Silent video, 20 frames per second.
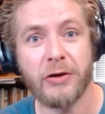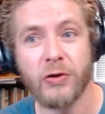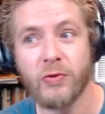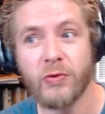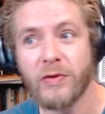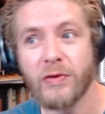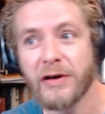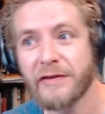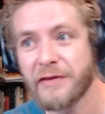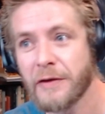who
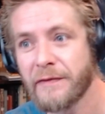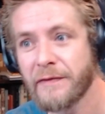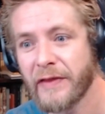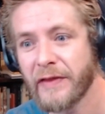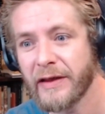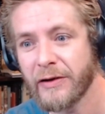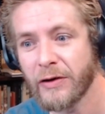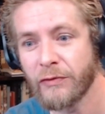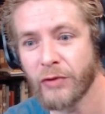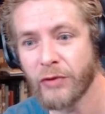works over
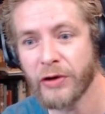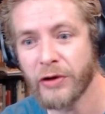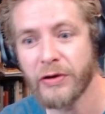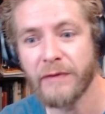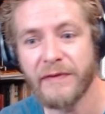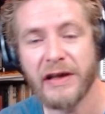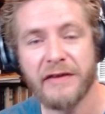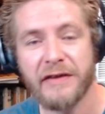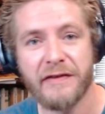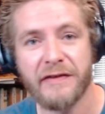there at
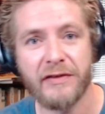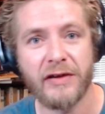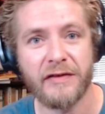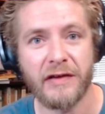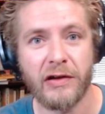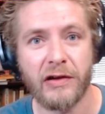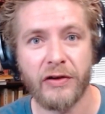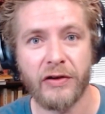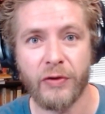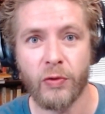RotoViz and does a
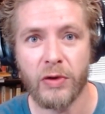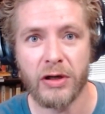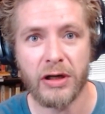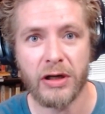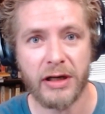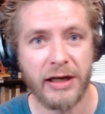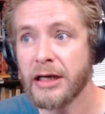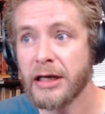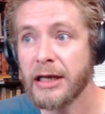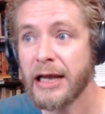lot of
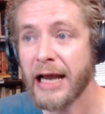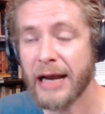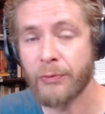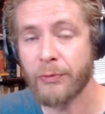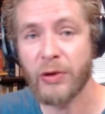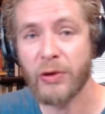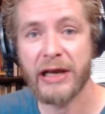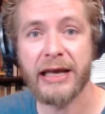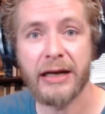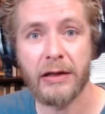work. And
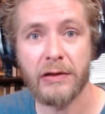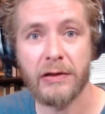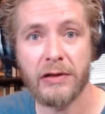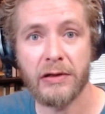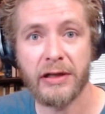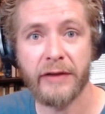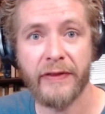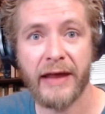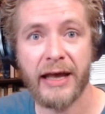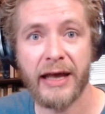we're going to
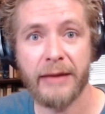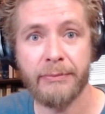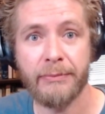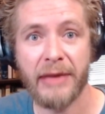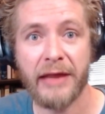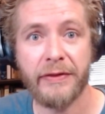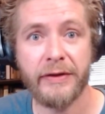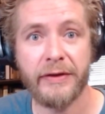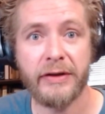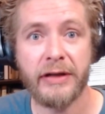look at that
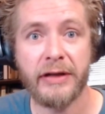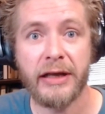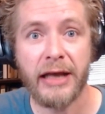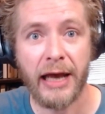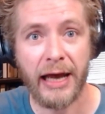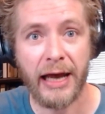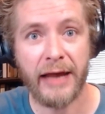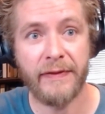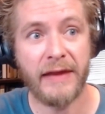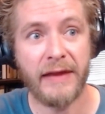method
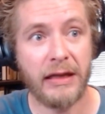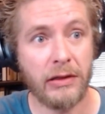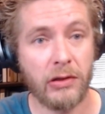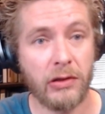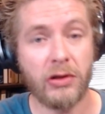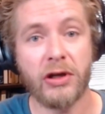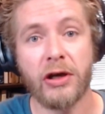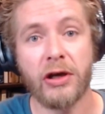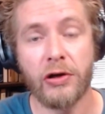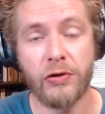and then
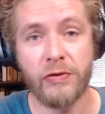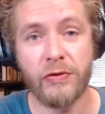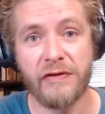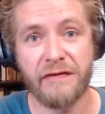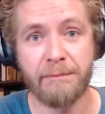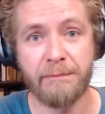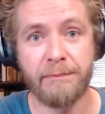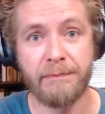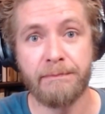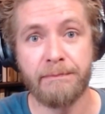look at
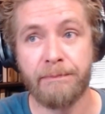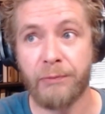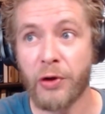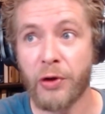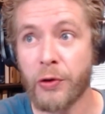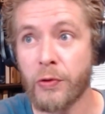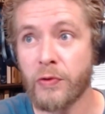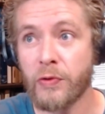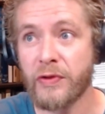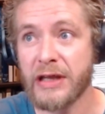
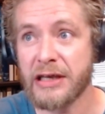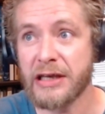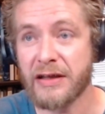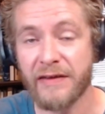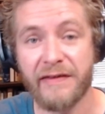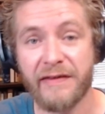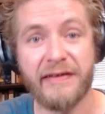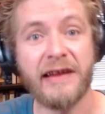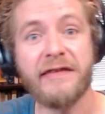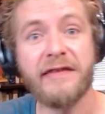who the
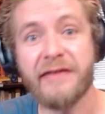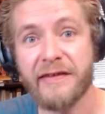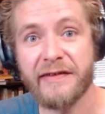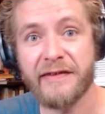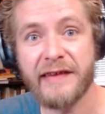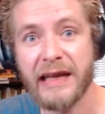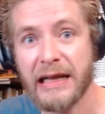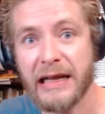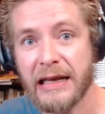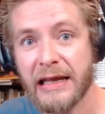consensus
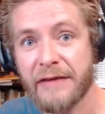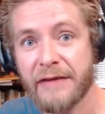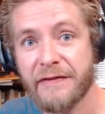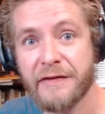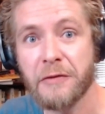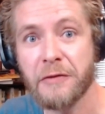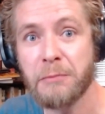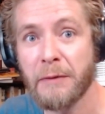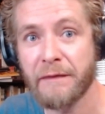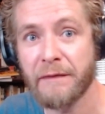
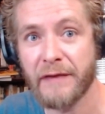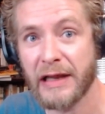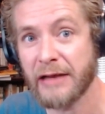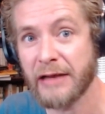DLF Superflex